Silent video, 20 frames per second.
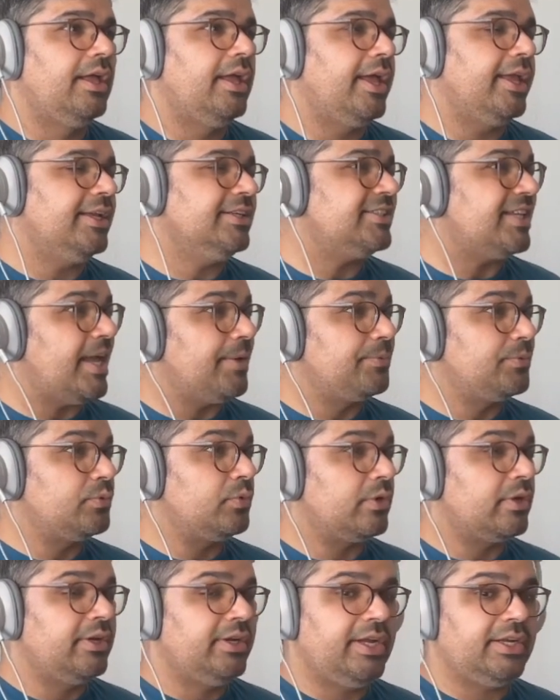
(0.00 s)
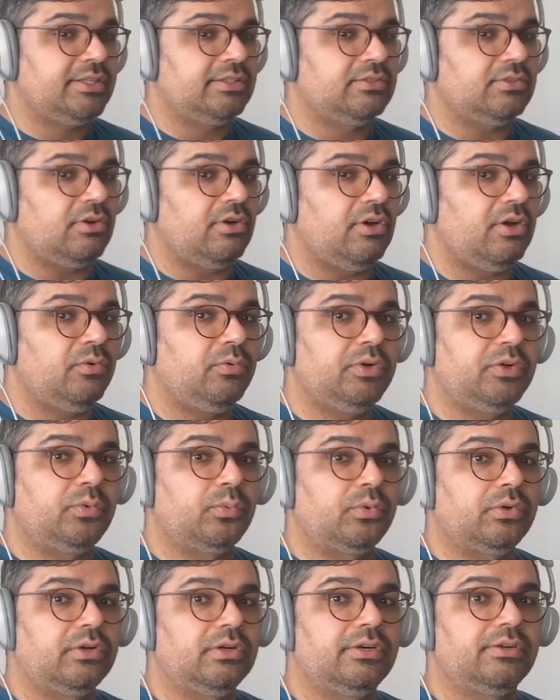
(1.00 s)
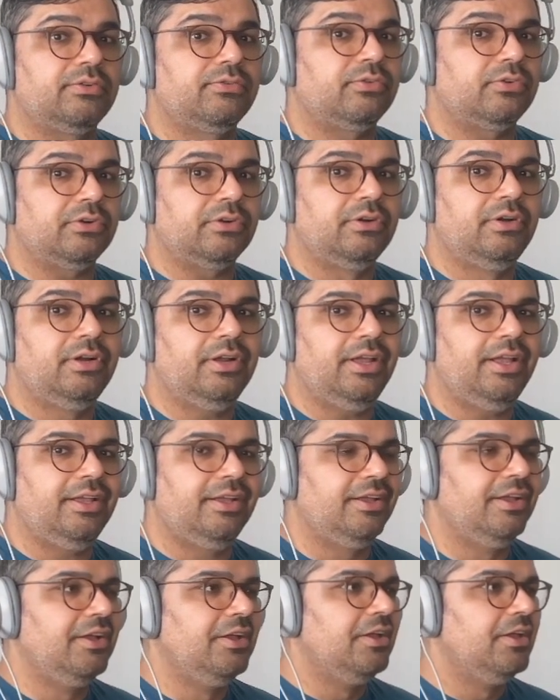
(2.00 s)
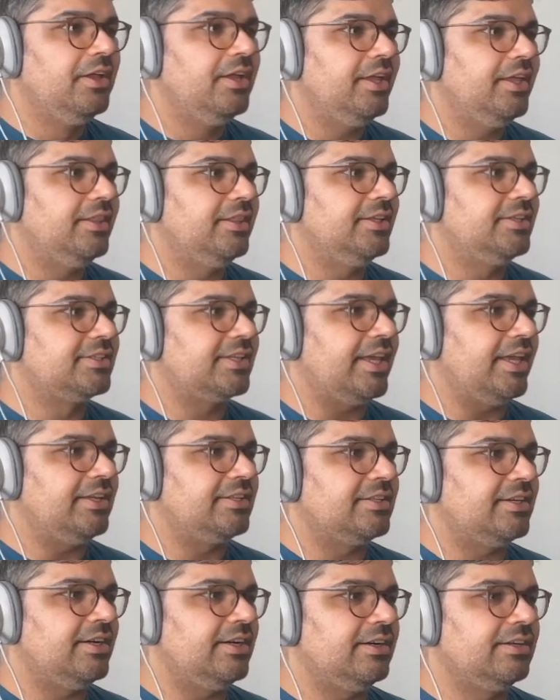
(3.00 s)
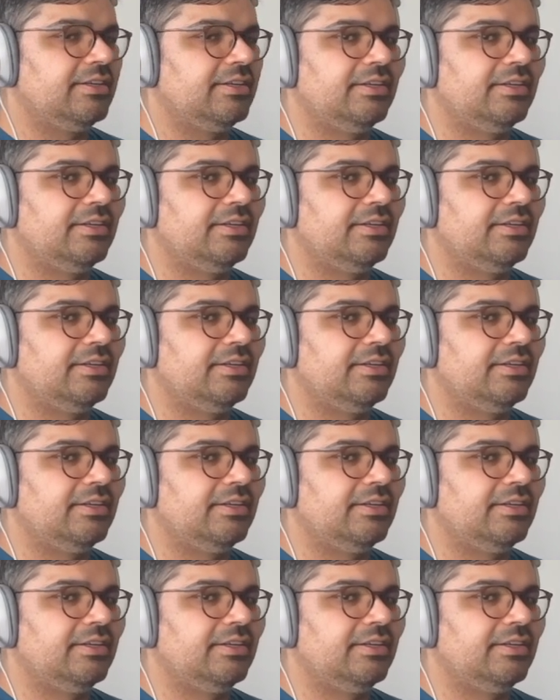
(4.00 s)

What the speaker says: guess App Store Connect is all one word for in this case, huh?